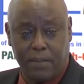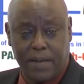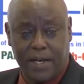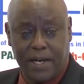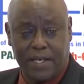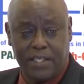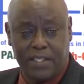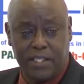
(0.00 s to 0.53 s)
but
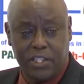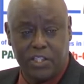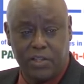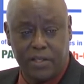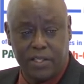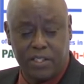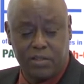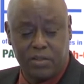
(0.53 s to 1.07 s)
a
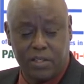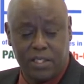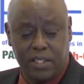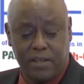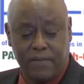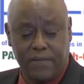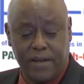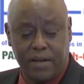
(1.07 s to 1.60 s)
decision is not
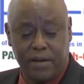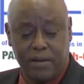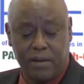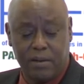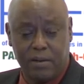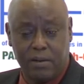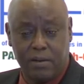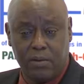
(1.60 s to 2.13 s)
given
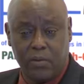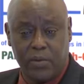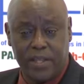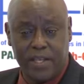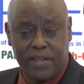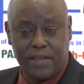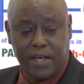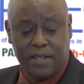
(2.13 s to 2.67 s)

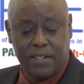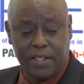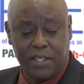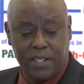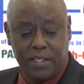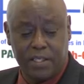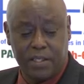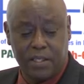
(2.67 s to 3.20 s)
within 30
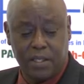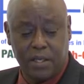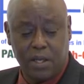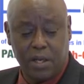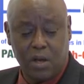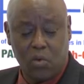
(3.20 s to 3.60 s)
days,